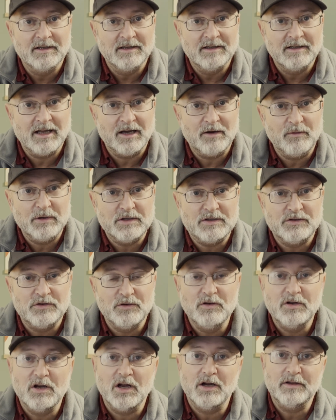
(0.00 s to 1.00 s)
Now we
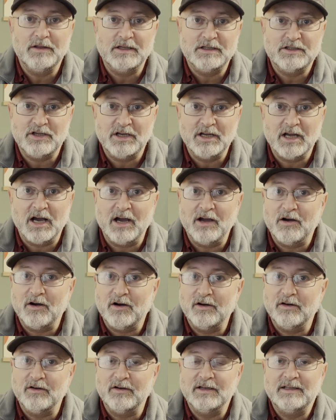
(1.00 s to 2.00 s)
do know that
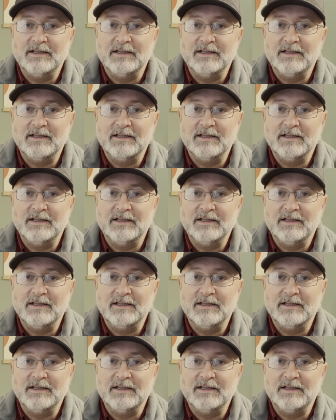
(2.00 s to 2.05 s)
GIR